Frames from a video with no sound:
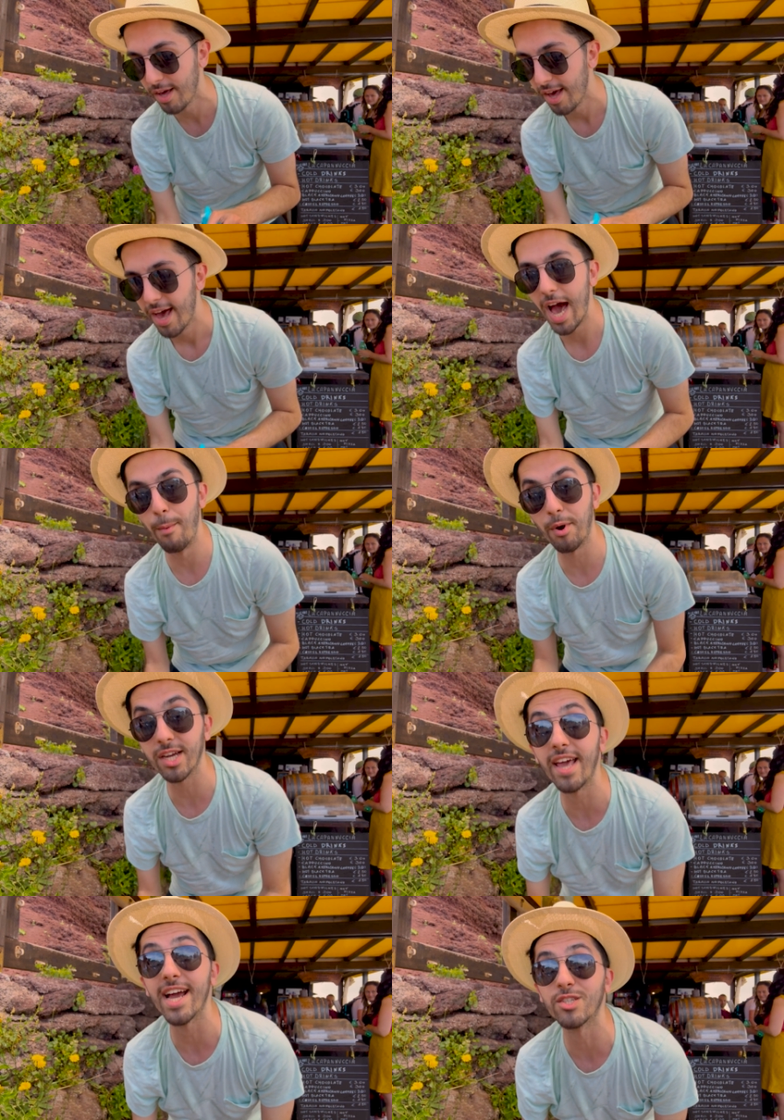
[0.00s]
And we're
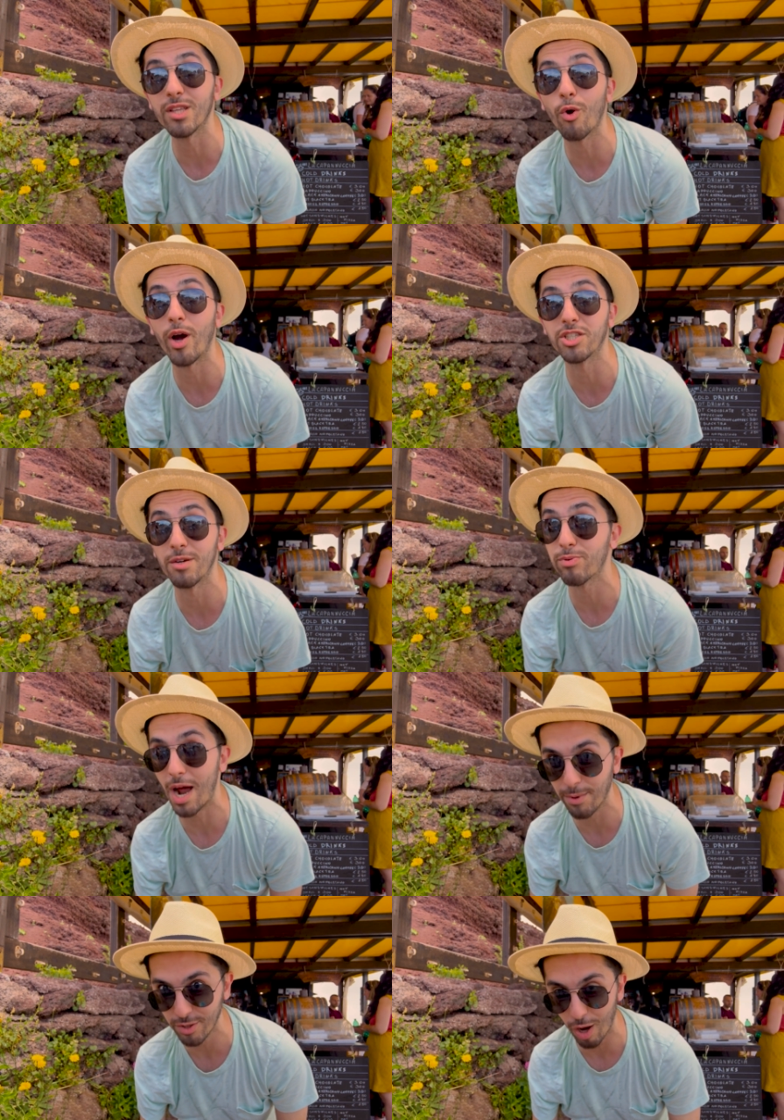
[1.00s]
gonna answer the question
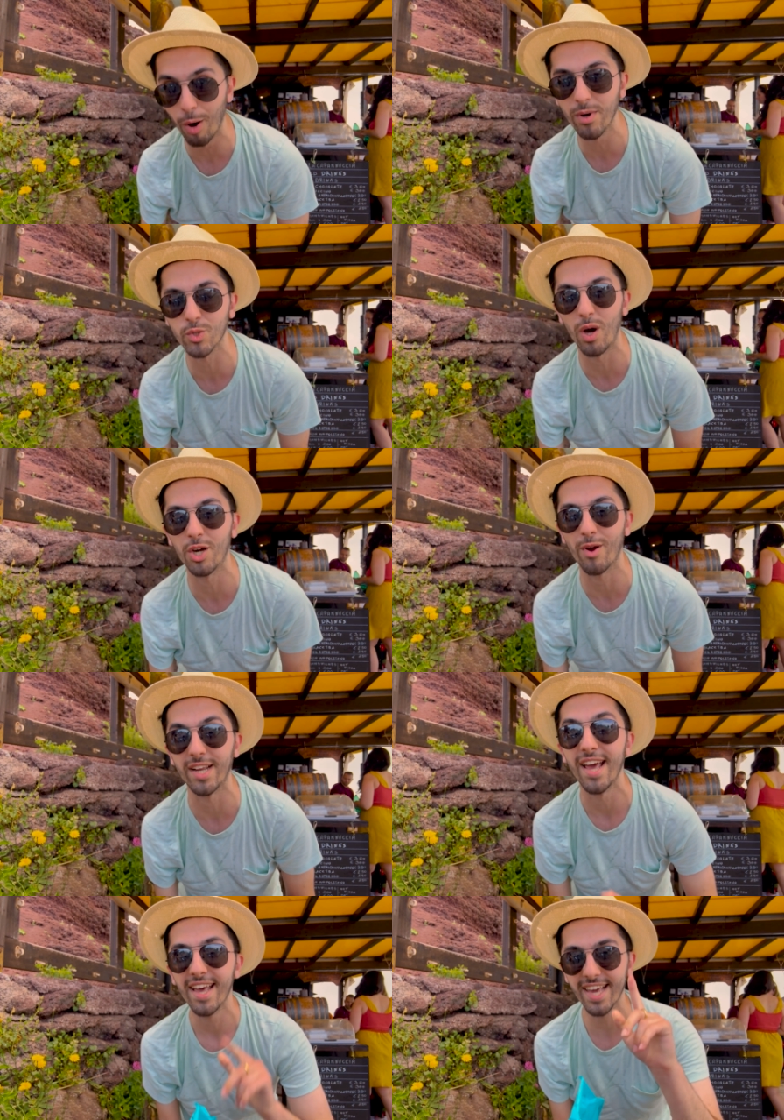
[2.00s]
probably no one was wondering.